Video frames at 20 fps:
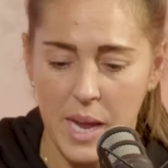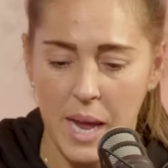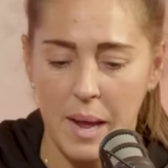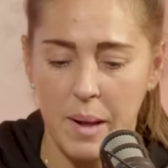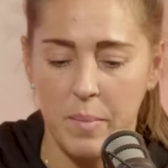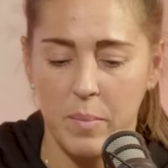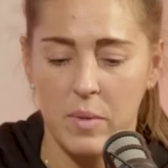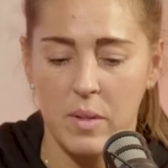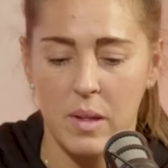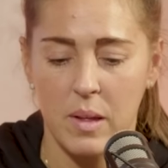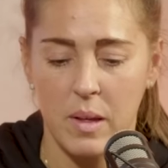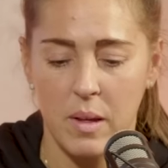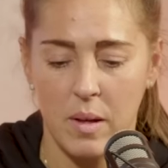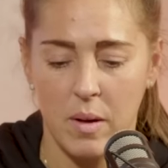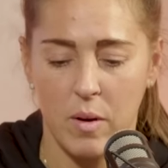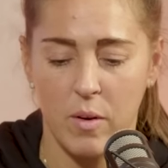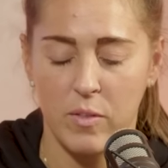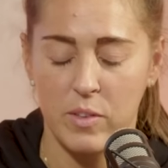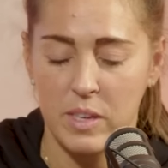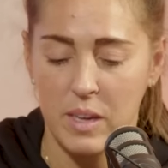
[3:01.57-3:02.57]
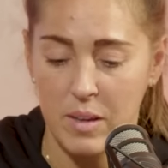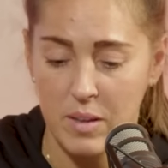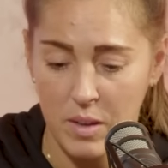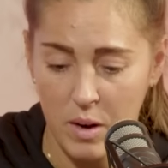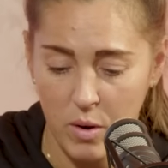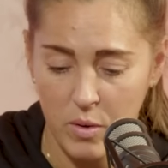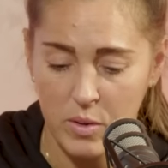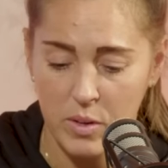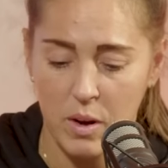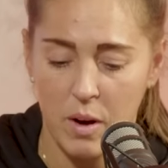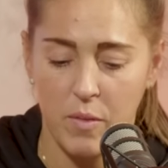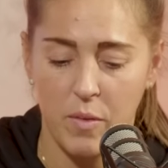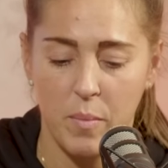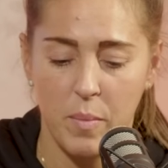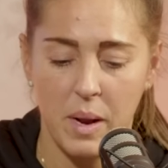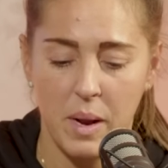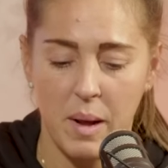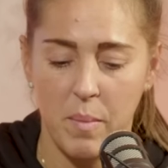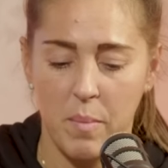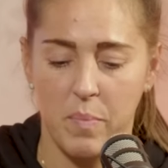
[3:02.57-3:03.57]
games. Obviously, a slow start
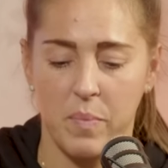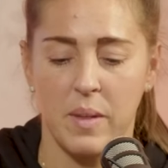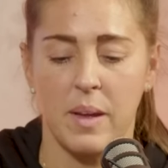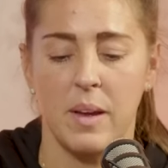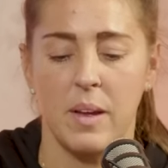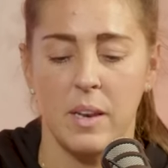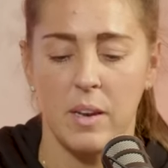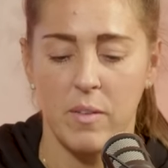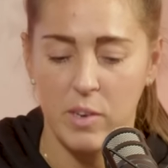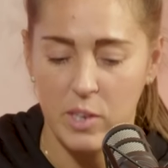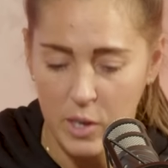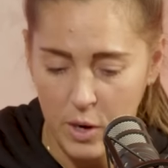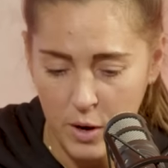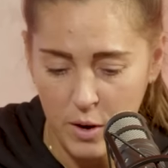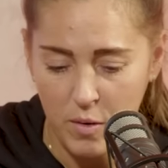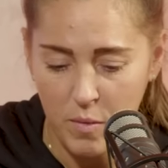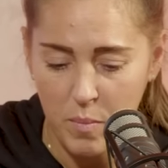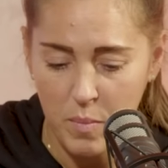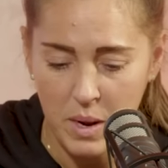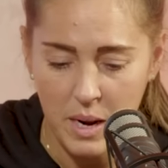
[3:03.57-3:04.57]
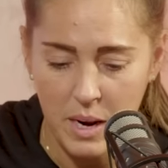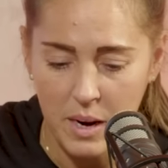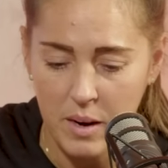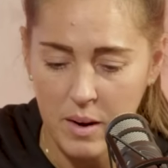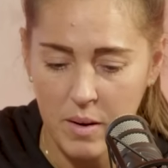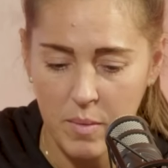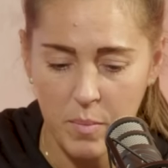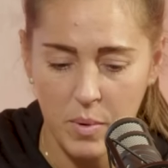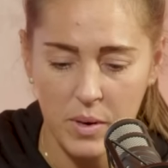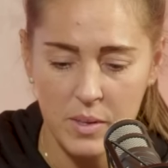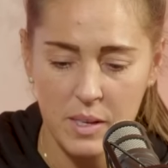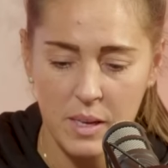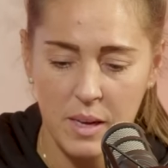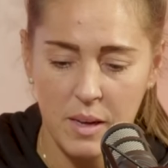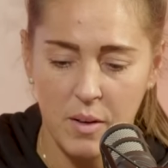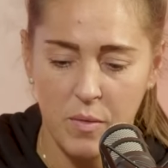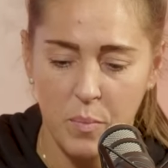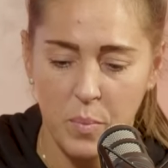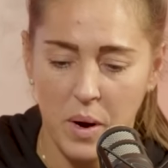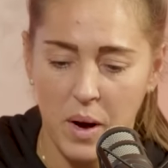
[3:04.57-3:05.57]
from them. The return of Mead,
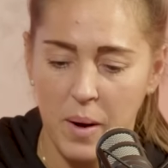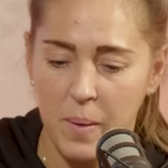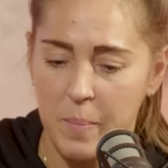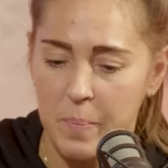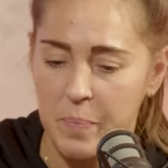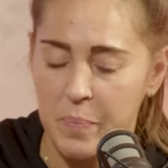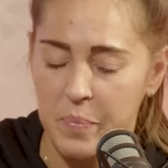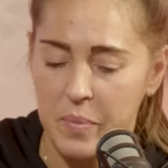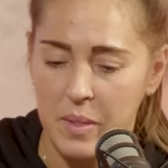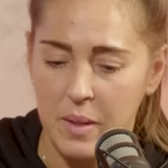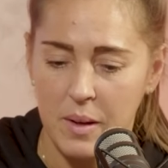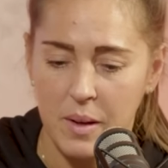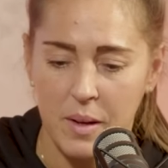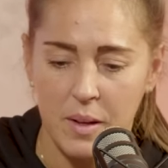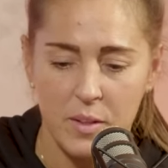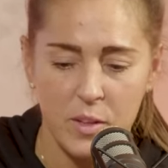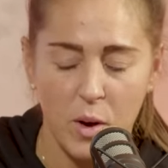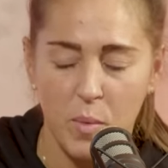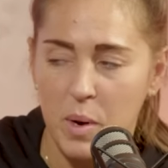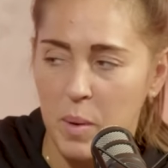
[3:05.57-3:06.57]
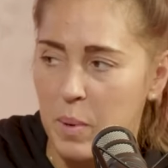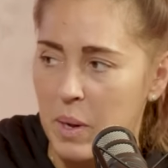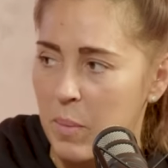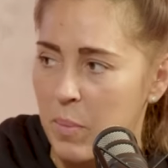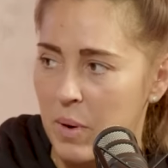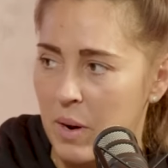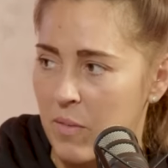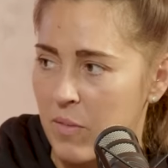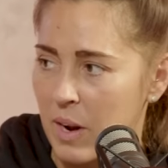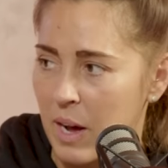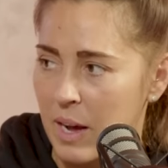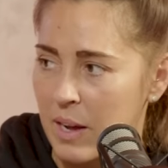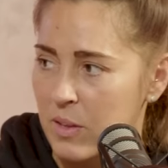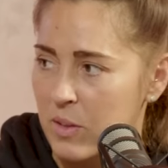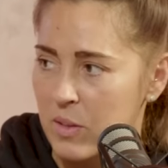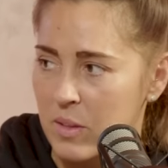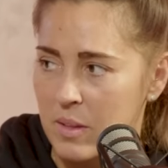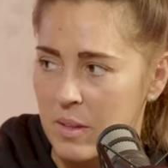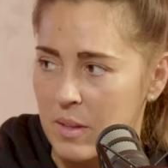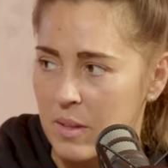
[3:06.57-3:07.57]
positive. But so many people have, like,
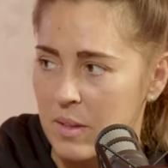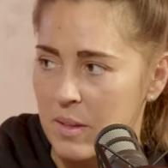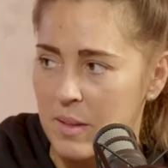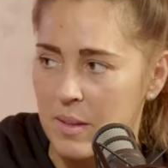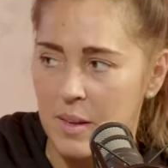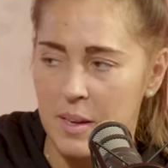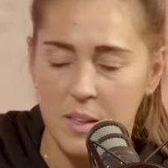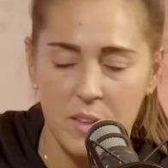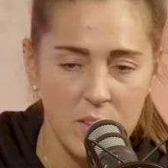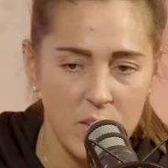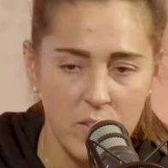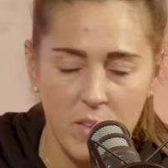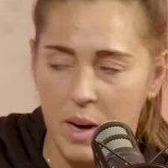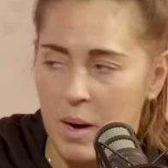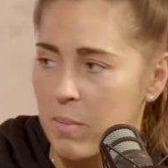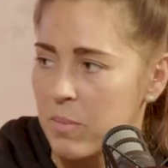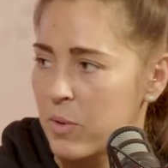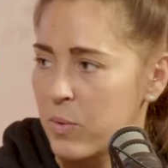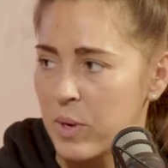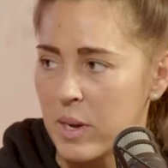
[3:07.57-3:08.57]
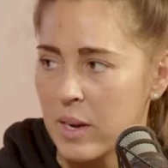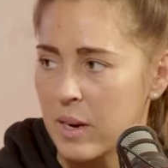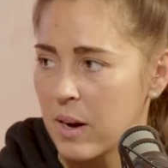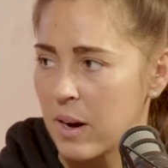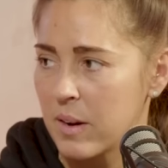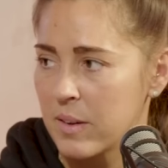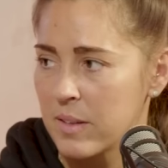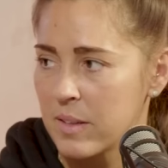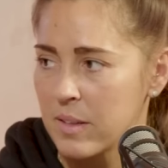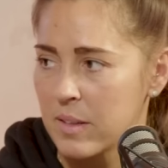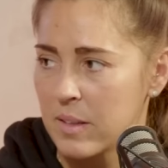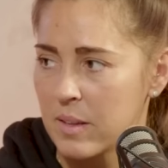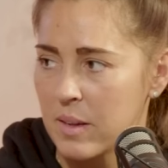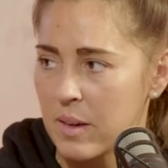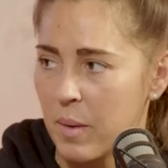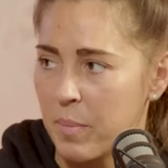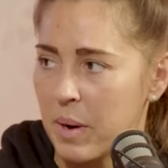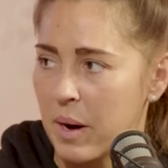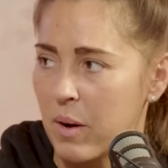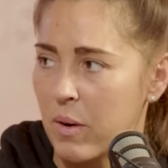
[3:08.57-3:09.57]
Instagram tweeted us
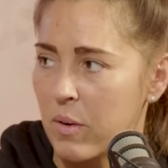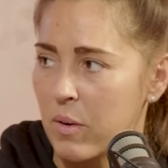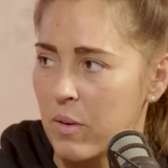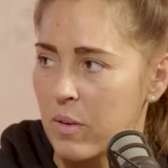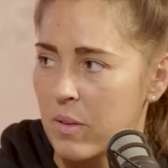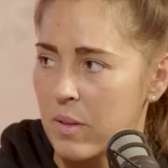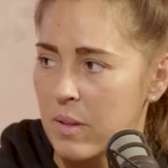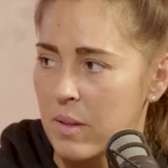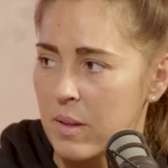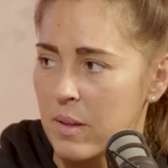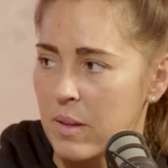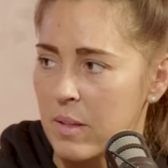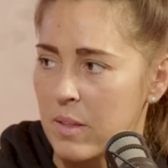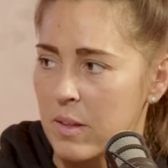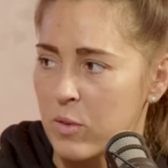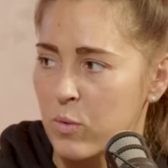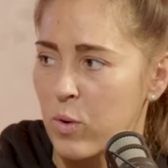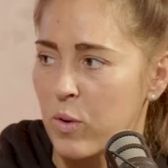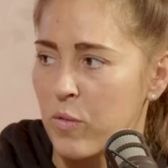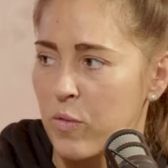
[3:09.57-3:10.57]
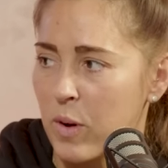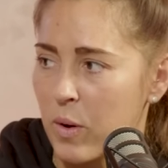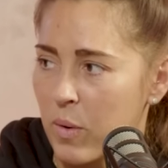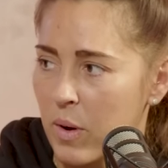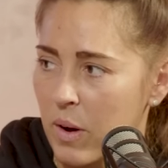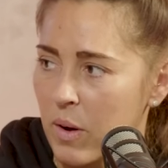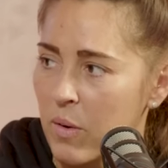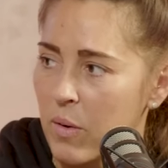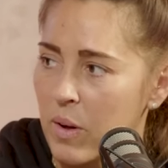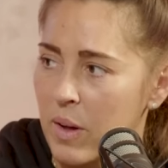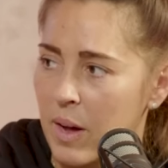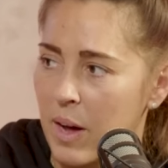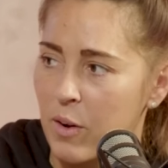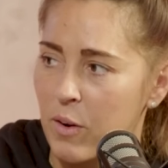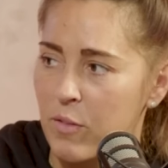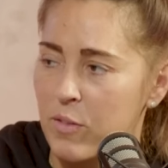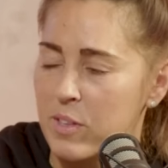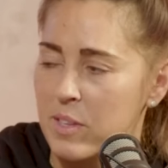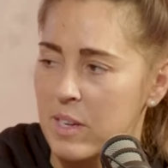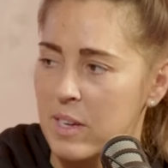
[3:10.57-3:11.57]
about the squad photo and
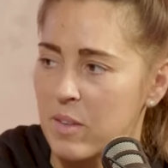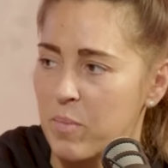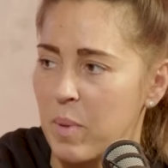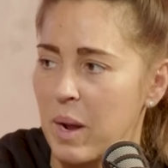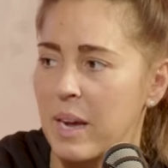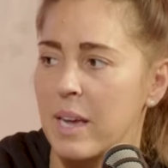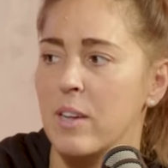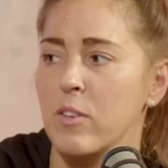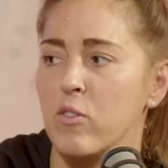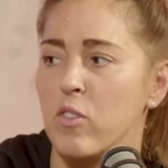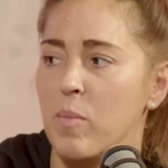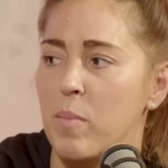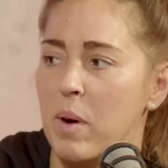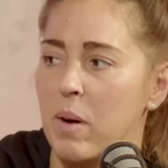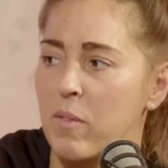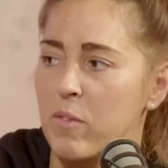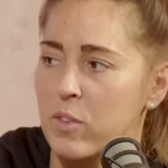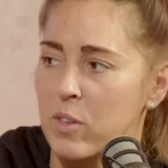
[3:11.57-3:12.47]
obviously it's Black History Month,